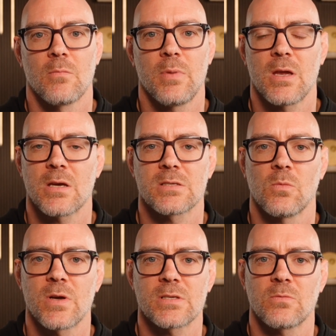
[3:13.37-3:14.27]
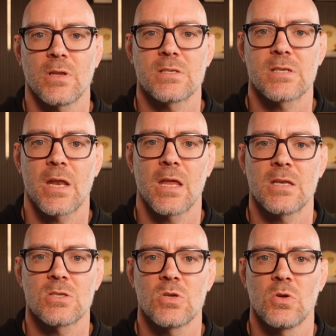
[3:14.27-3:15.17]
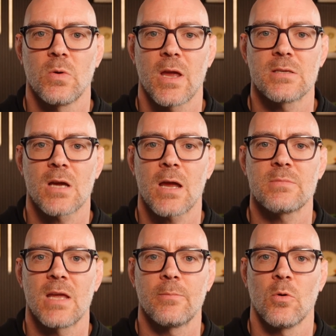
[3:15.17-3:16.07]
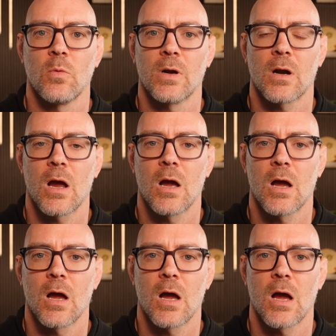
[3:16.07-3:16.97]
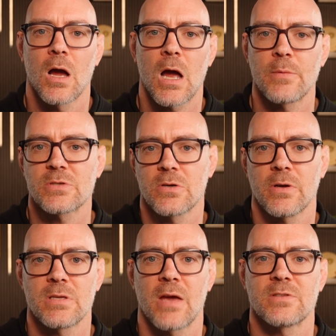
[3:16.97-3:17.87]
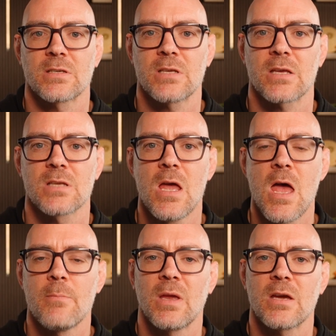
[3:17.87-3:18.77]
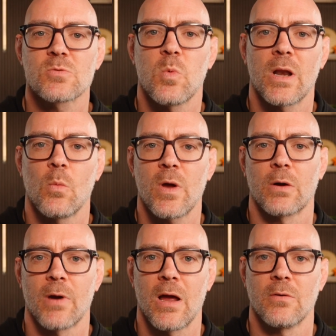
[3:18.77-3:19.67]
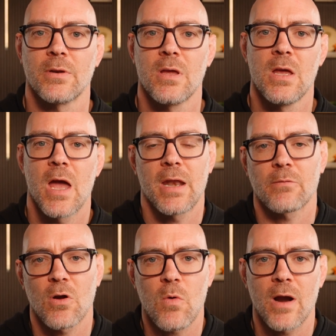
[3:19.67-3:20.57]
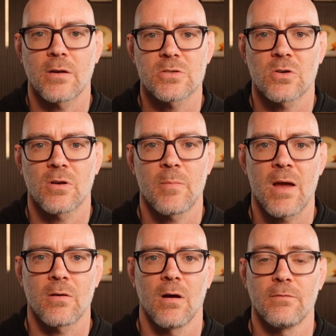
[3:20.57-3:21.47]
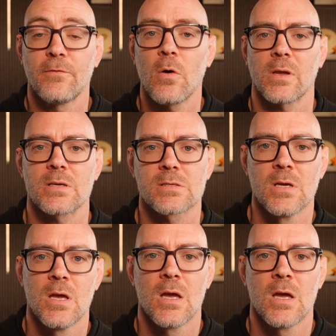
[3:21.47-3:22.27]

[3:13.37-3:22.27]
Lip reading: because it wasn't really set into a timetable where I was going to have success, because what it went around and it required a certain amount of focus.